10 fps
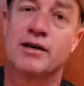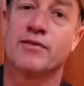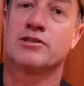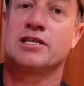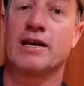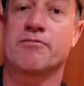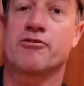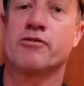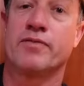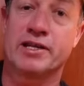obviously up
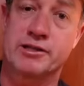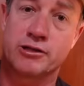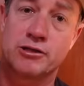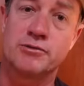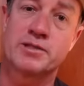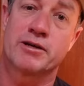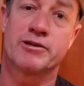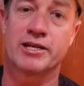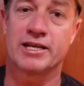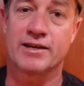through a vented loop, so we
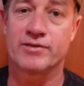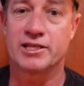don't have any